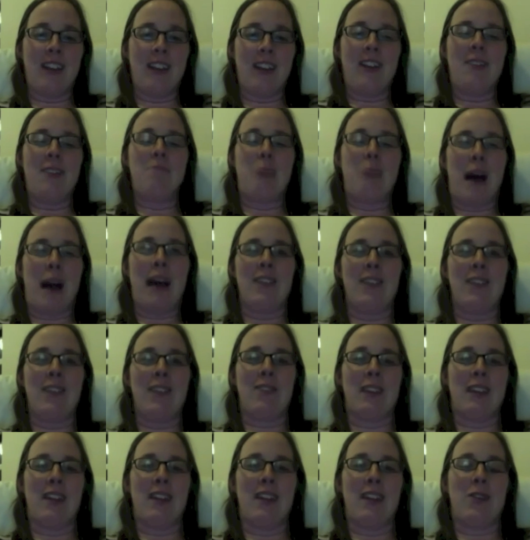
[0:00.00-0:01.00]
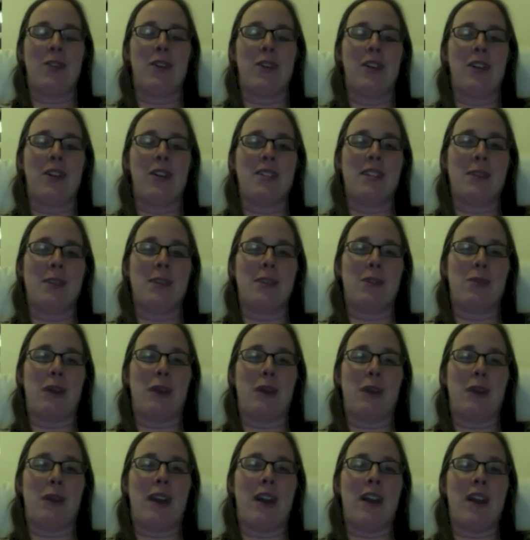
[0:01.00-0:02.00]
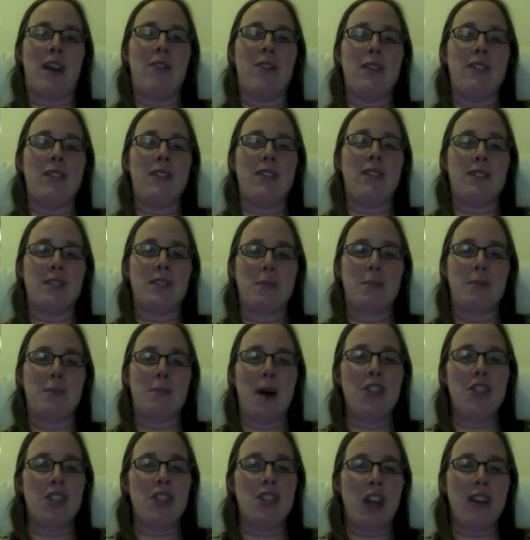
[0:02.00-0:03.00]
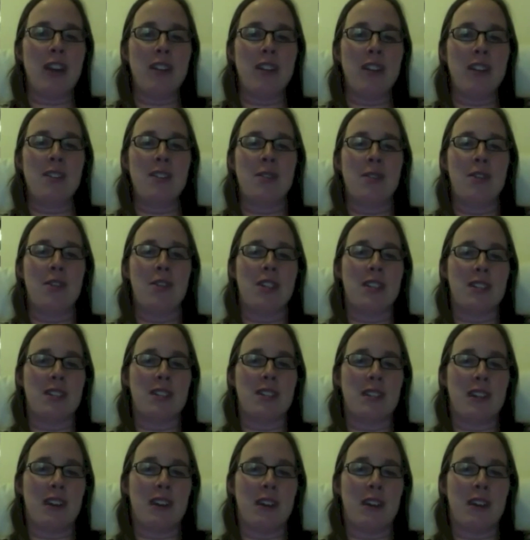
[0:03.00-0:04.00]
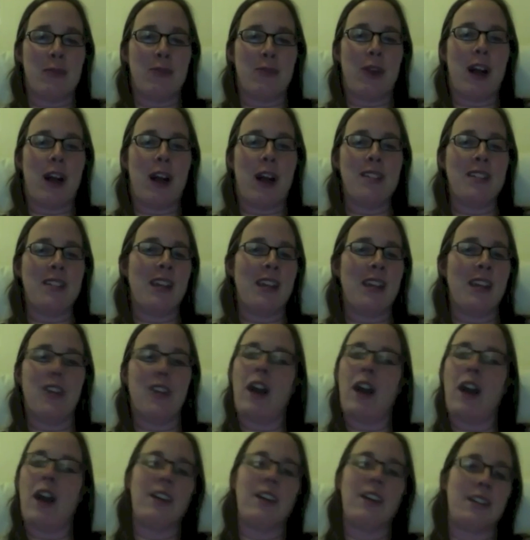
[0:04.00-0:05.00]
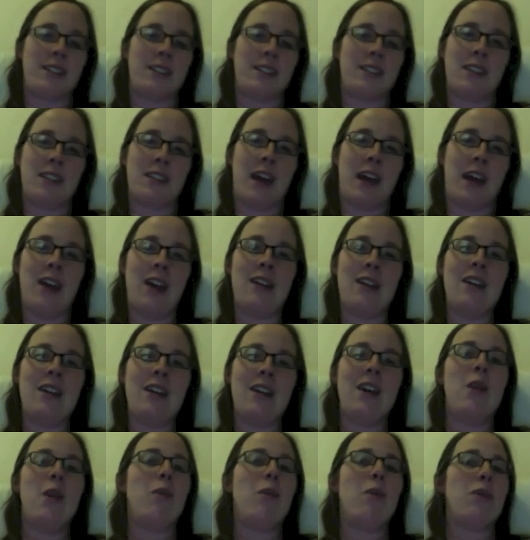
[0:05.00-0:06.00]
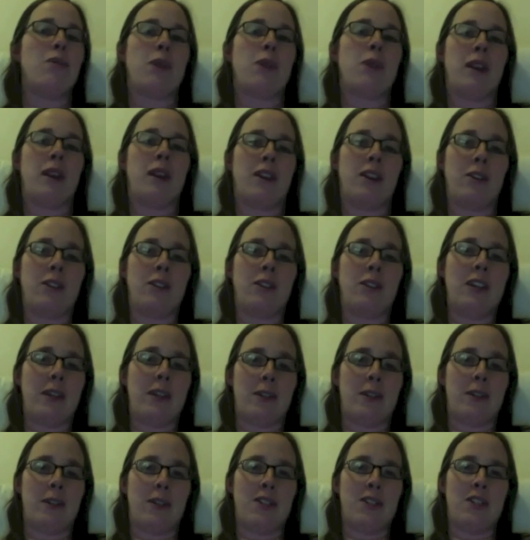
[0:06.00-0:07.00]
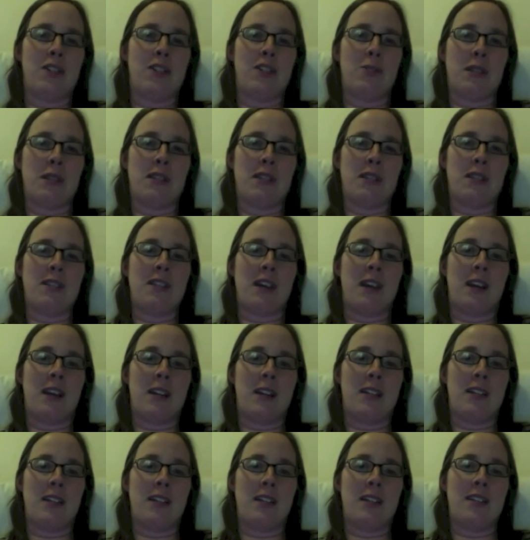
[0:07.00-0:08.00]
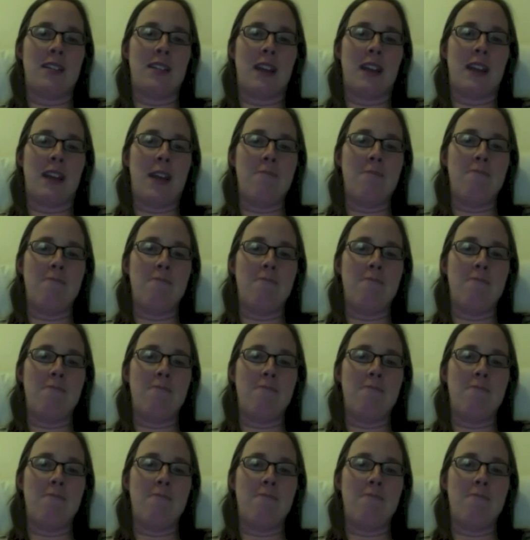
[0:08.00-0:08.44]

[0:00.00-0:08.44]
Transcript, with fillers: pile of it in order to see with radar. If it's small chunks or just a, a frosting, you're not going to see that with radar. You'd need other instruments uh, to see that.